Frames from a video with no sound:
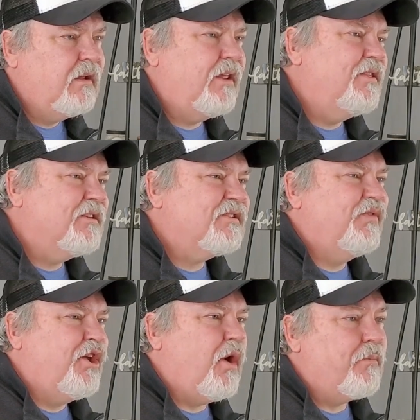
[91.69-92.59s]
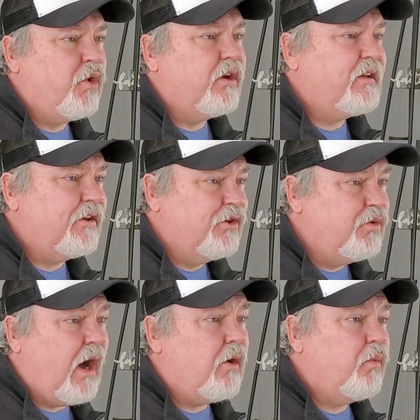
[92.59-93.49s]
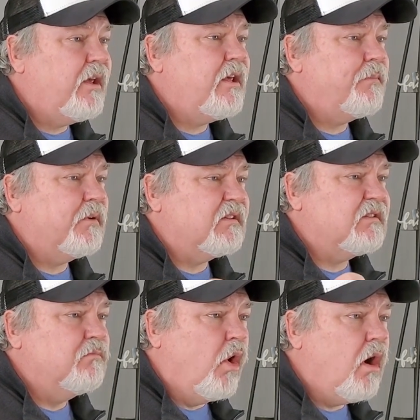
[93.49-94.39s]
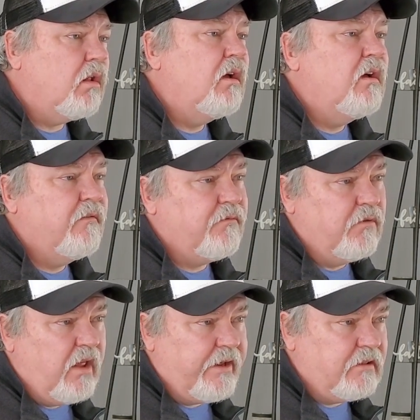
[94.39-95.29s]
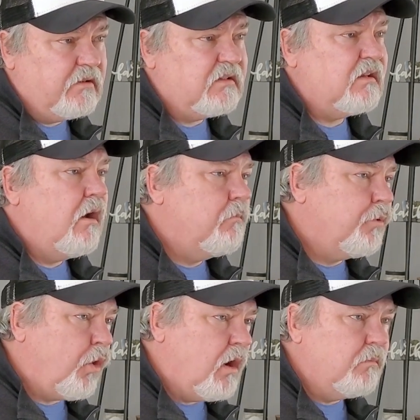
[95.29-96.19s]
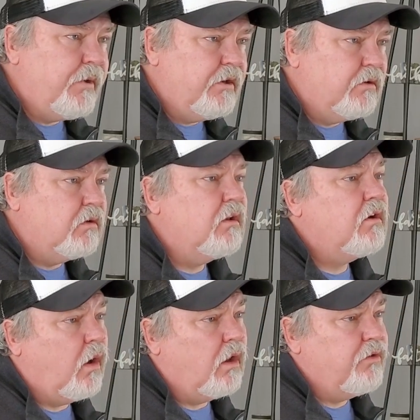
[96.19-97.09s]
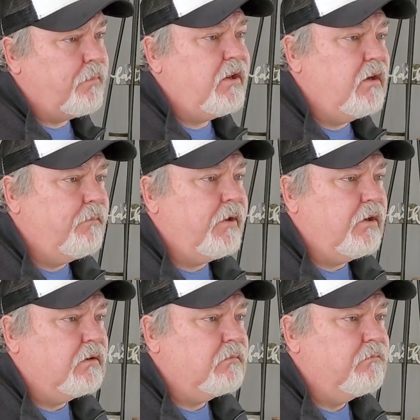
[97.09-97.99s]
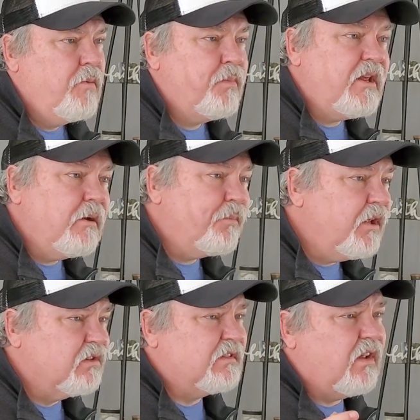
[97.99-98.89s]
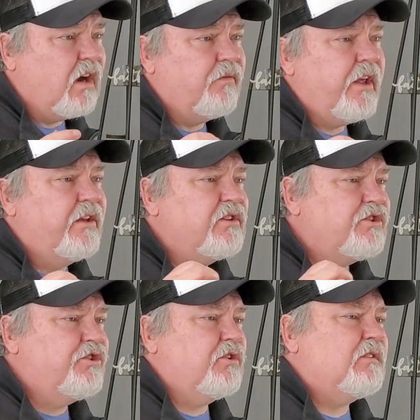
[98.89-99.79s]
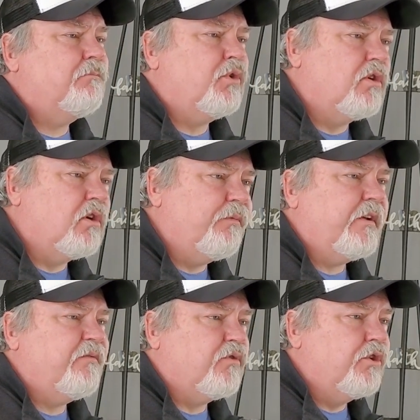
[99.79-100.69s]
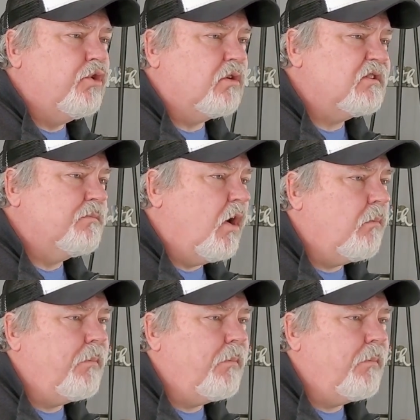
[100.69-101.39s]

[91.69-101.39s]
In this video, I'm going to tell you how we keep a small, flightless brown beetle called the peanut beetle. Peanut beetle's larvae is just perfect for your small